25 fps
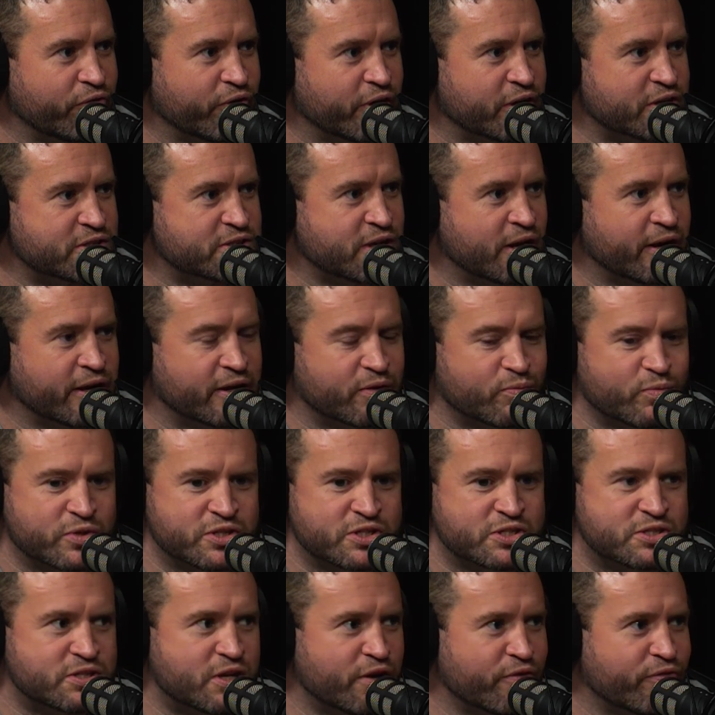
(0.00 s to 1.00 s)
and it's something which
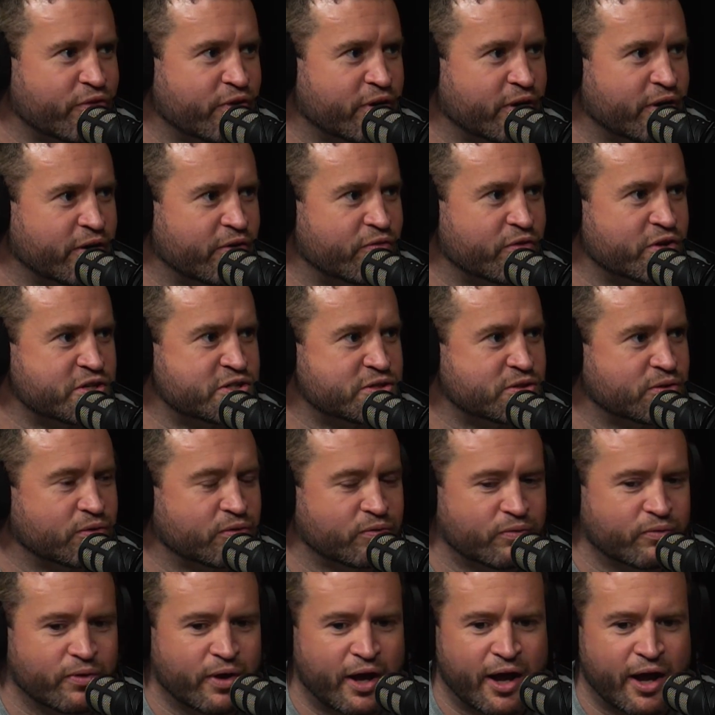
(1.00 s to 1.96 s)
is different and original,